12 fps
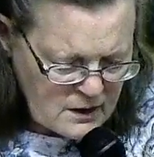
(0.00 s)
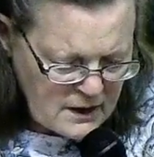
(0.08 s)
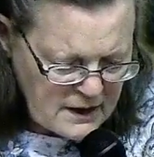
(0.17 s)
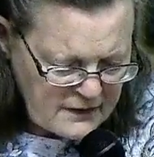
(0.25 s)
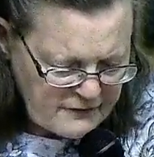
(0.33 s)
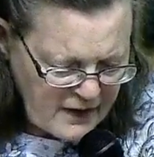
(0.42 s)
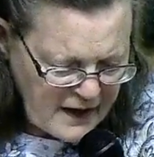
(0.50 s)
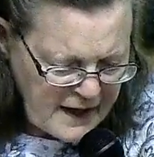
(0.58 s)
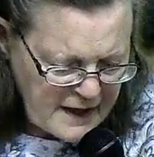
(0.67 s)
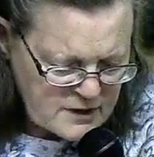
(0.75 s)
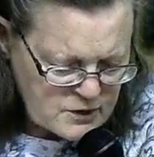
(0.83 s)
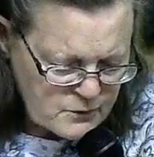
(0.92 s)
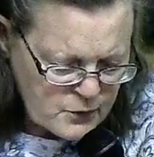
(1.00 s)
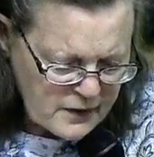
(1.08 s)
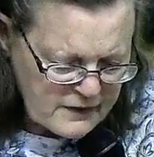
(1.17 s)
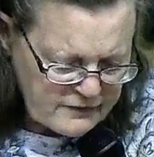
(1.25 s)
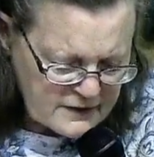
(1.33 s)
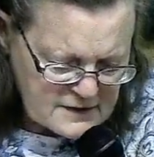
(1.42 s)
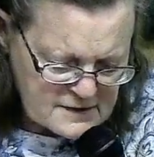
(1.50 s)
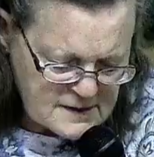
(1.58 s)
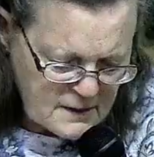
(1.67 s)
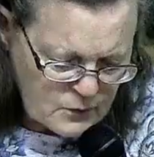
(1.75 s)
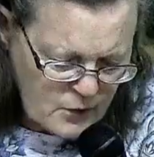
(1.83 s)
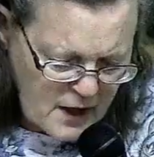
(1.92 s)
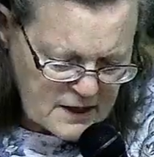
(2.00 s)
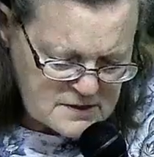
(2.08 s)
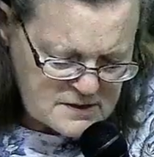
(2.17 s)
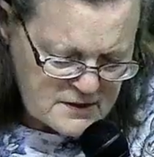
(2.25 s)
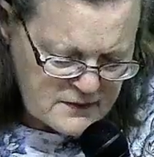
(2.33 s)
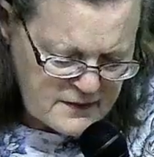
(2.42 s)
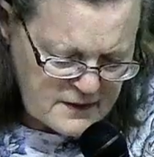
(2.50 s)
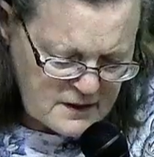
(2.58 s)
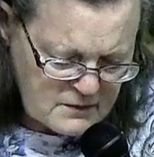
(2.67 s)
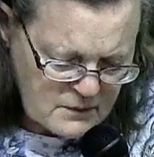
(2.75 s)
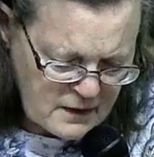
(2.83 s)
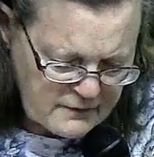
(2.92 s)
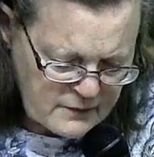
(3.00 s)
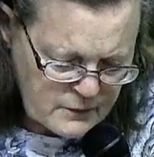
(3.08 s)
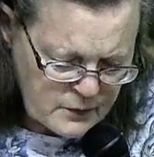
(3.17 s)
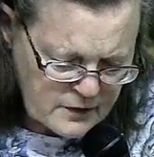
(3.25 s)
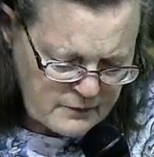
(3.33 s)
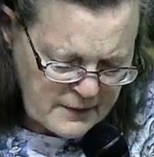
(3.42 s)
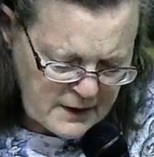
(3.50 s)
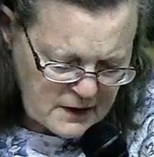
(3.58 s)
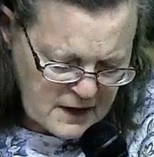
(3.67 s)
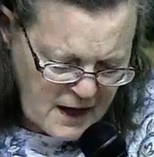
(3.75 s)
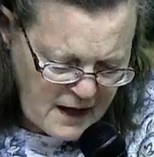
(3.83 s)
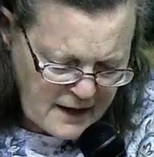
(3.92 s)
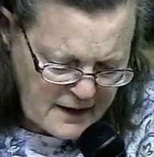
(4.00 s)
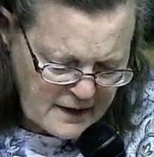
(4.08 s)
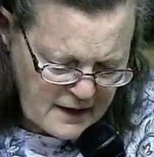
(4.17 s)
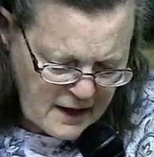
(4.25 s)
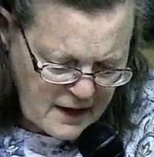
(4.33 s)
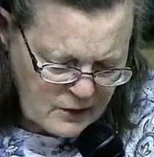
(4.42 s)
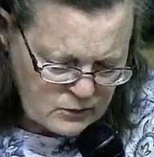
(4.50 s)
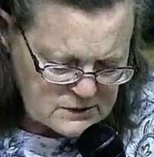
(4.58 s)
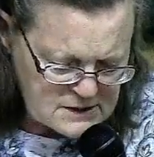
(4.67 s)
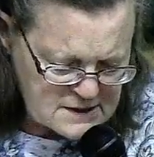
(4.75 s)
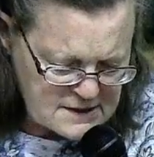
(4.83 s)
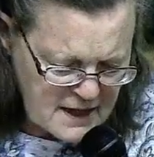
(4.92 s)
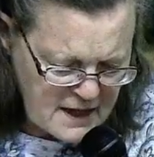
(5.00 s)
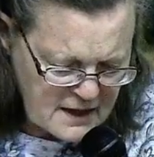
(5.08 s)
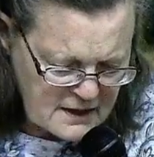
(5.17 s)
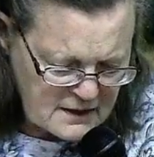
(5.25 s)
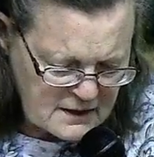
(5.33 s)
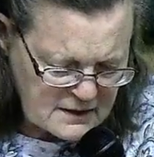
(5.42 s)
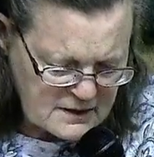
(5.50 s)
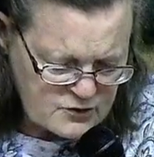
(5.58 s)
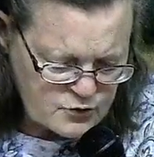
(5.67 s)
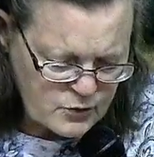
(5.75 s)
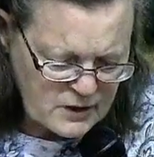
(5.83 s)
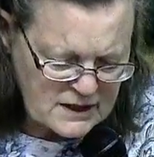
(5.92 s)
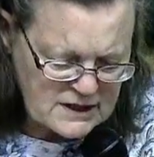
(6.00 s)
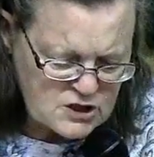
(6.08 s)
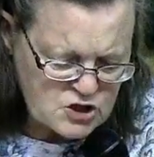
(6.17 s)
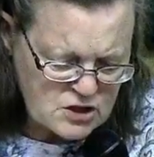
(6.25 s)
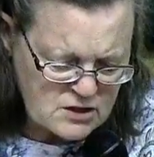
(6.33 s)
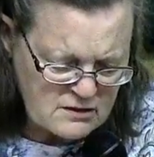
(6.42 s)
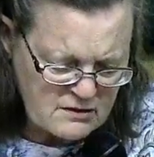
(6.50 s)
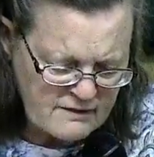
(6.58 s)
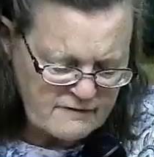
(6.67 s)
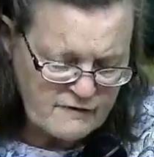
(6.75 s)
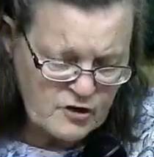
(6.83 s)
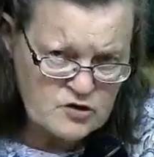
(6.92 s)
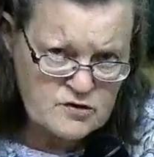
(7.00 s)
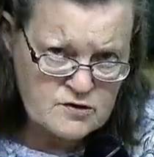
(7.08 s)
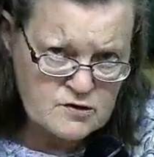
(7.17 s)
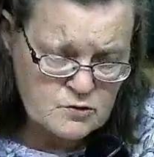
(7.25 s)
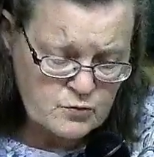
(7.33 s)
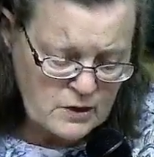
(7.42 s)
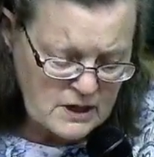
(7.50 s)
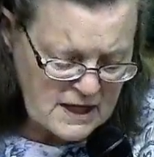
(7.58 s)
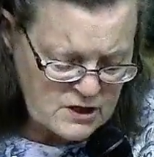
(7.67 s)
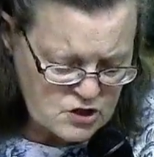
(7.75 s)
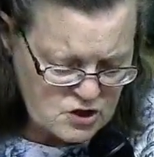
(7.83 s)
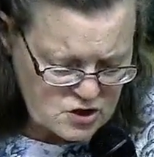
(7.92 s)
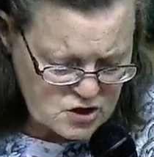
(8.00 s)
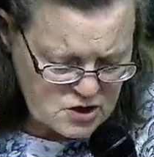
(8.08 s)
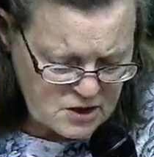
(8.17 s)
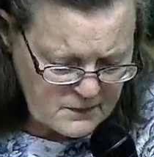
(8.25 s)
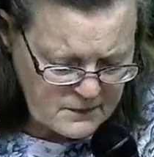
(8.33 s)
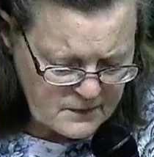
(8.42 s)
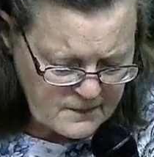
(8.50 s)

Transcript: If I had to briefly summarize the theme of the book of Malachi, I would say it is religion versus relationship.